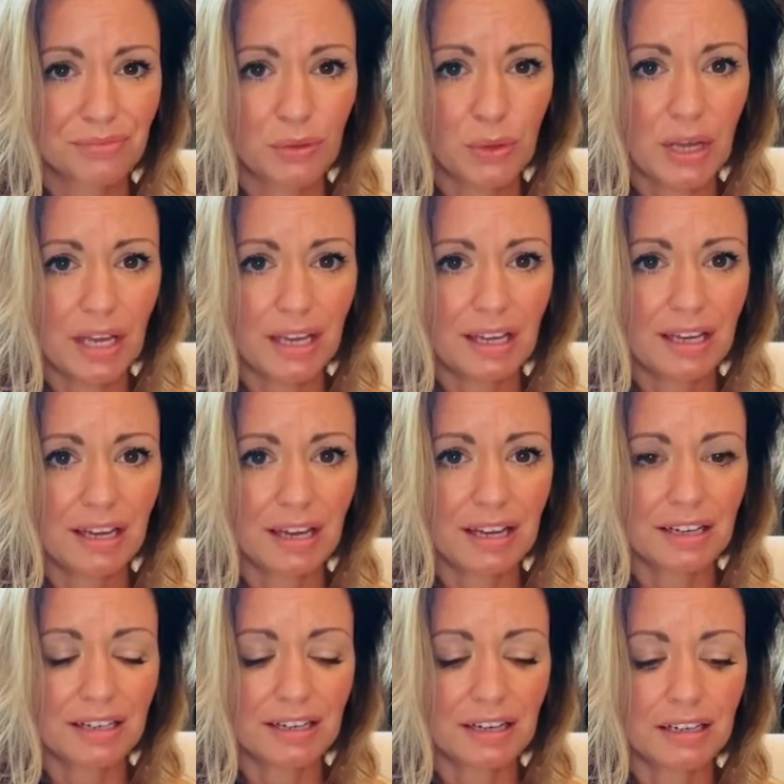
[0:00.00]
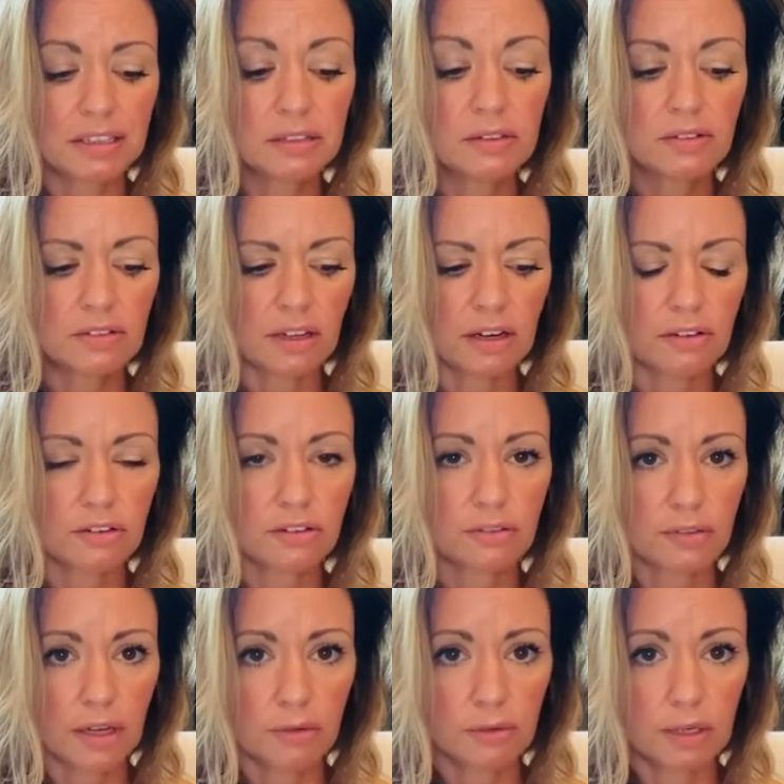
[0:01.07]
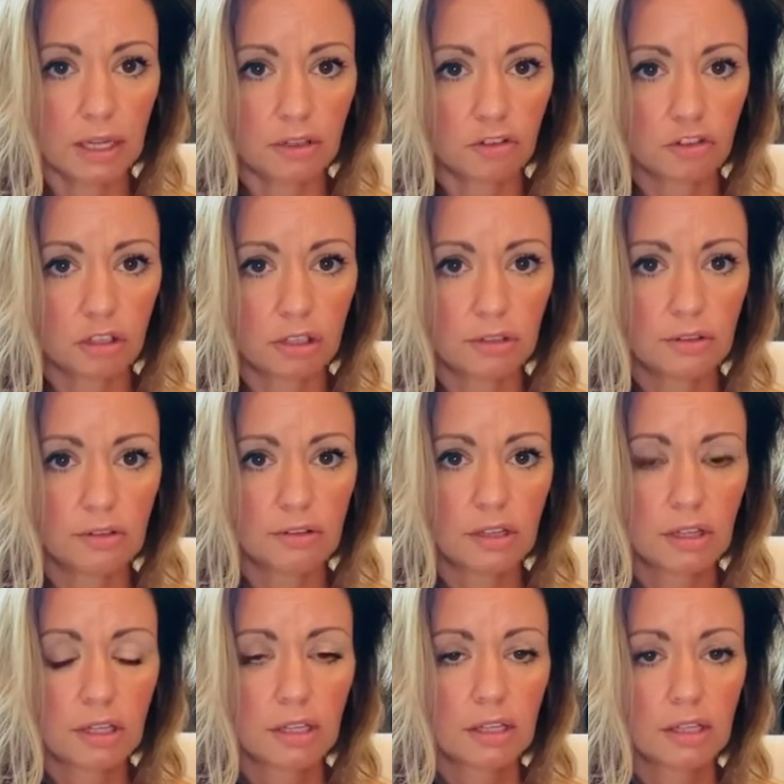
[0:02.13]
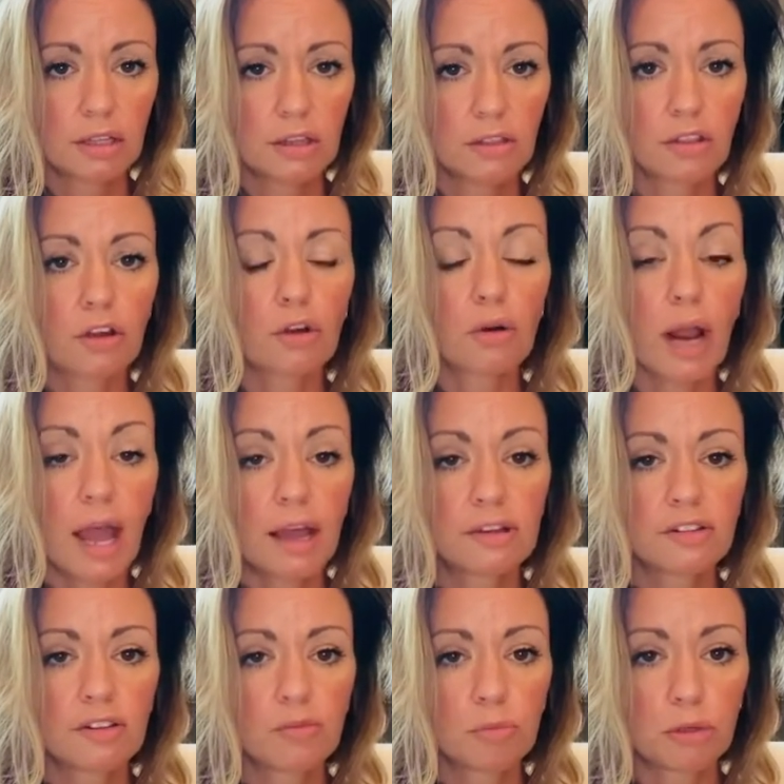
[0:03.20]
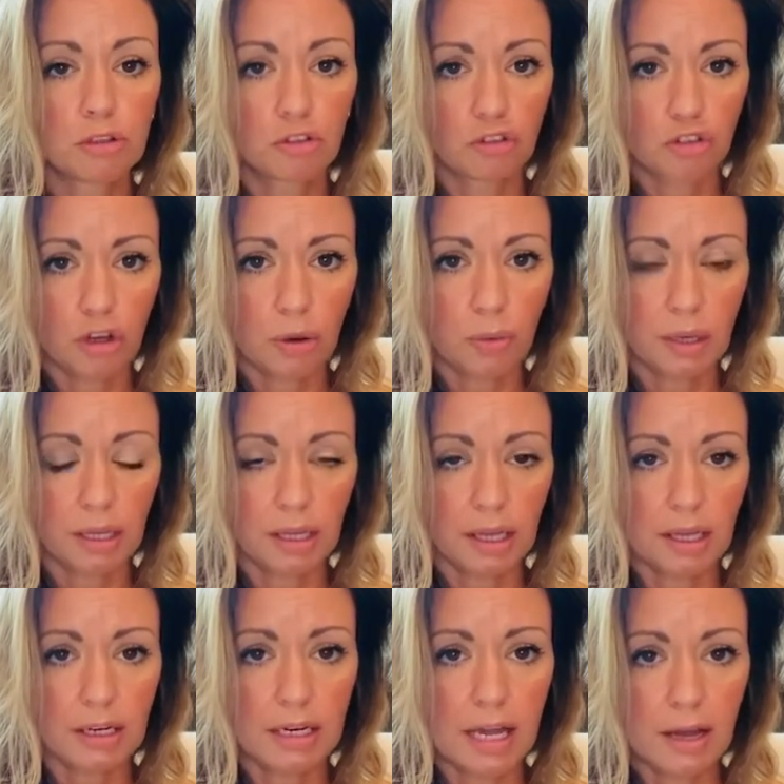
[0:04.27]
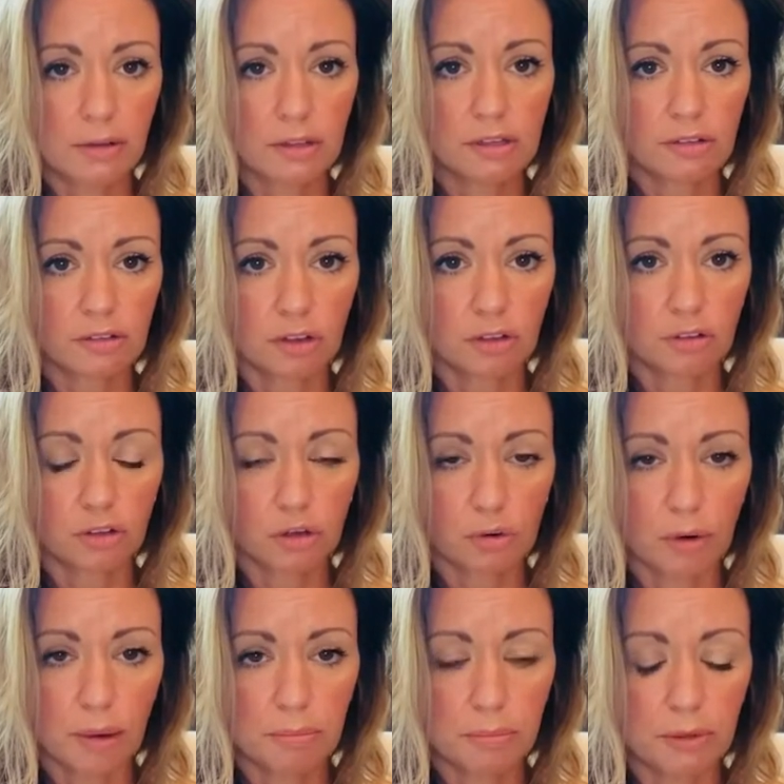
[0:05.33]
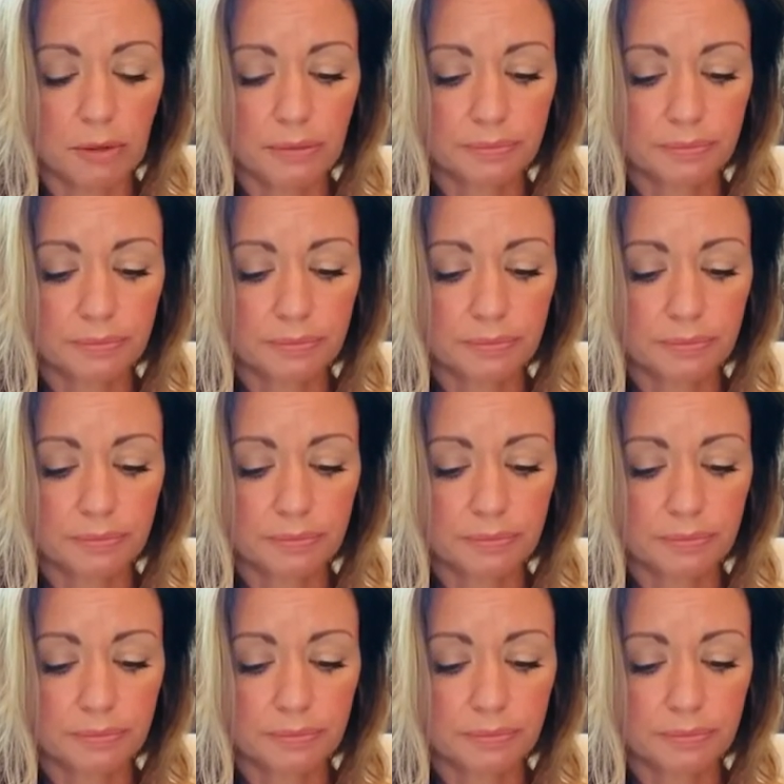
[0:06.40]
okay, on unsettled foundations, the cracks have been showing and now they start to crumble.